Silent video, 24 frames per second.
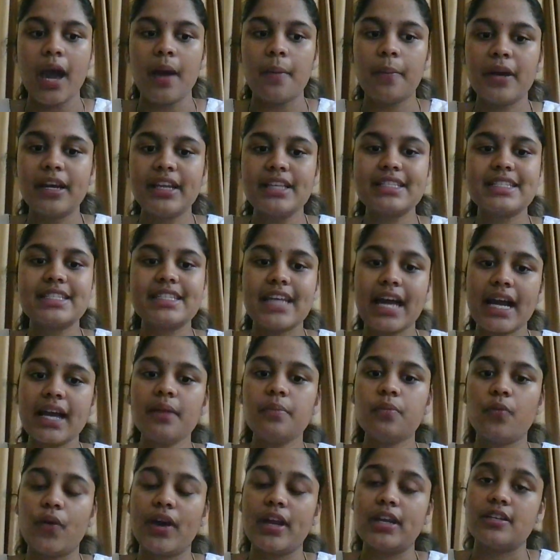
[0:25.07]
But as
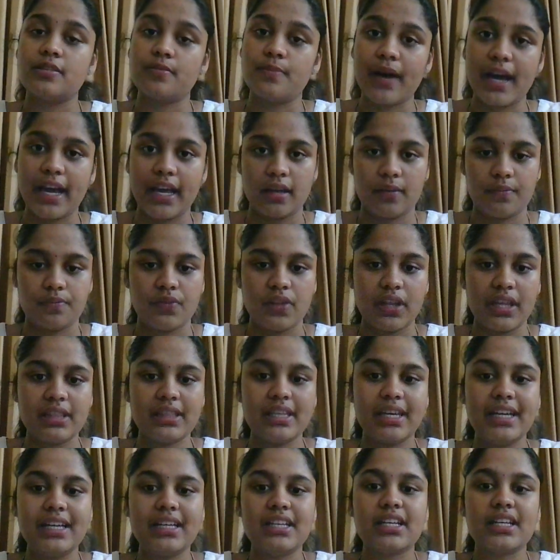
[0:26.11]
time went by,
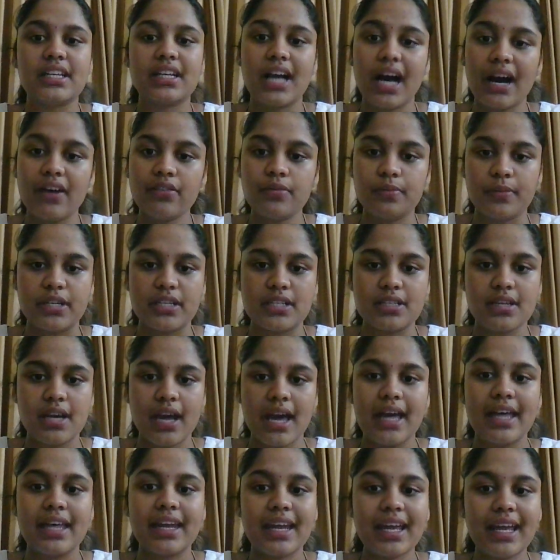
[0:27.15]
the Indian government
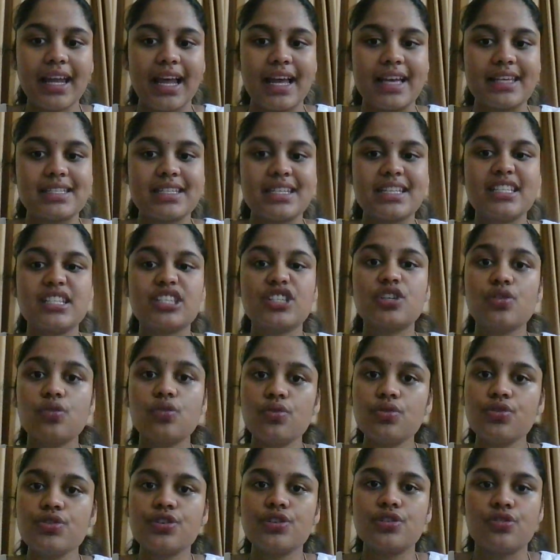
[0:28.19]
realized its
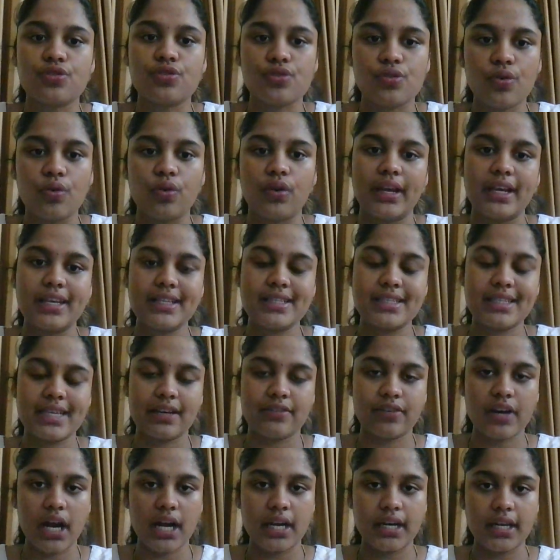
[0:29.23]
crucial role in
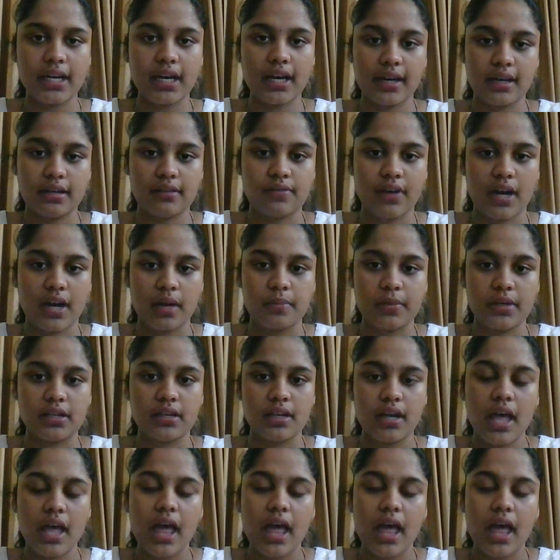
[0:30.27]
safeguarding our environment.